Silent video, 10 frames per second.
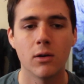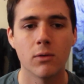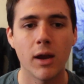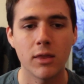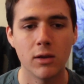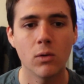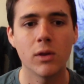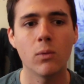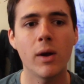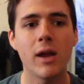right? The
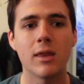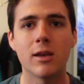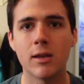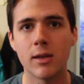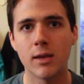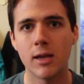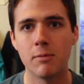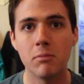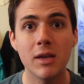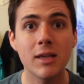only way that it
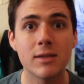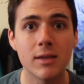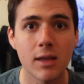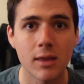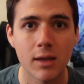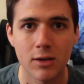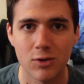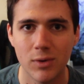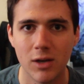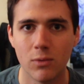means anything
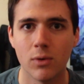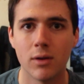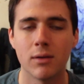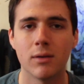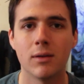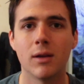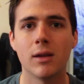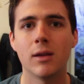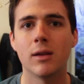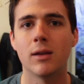to anyone
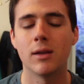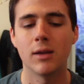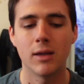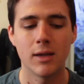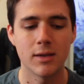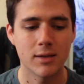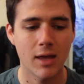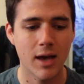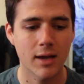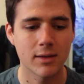is
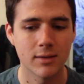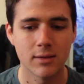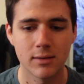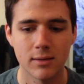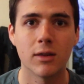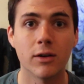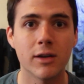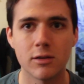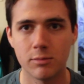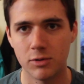that there
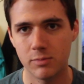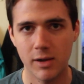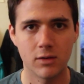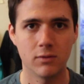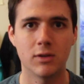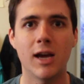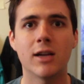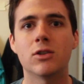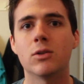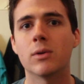is a perspective
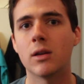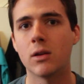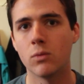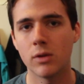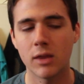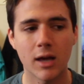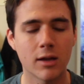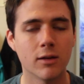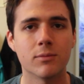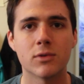attached to it, and with that
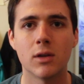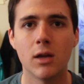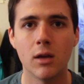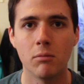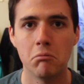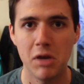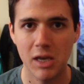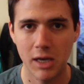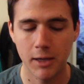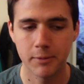comes
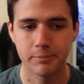meaning.